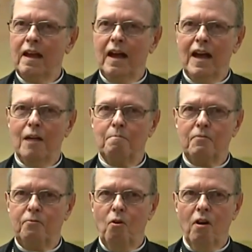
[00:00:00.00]
uh,
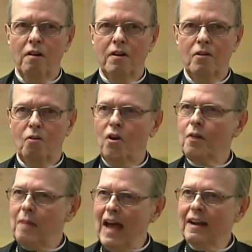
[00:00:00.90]
before
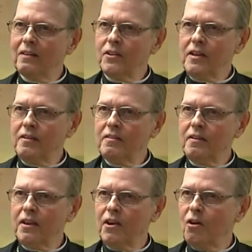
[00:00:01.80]
automatically,
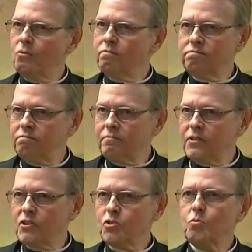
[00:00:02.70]
you know,
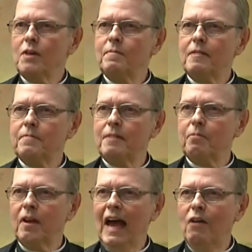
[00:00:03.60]
just sweeping
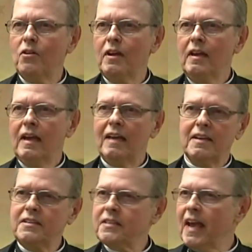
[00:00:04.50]
people out.
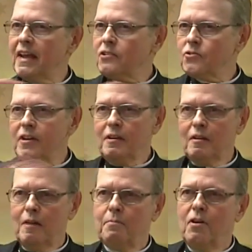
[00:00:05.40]
As I say,
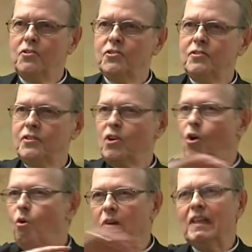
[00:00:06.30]
treating persons as a
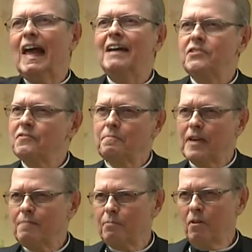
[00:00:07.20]
whole class of
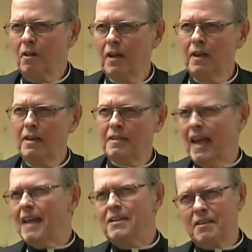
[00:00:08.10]
people
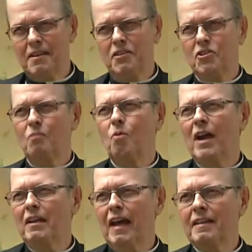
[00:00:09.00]
tainted in some
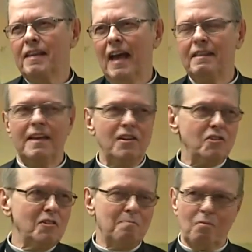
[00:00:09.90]
way like that. That
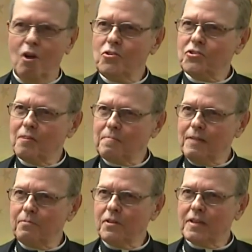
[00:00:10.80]
is an approach some
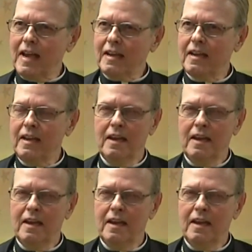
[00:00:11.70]
people take.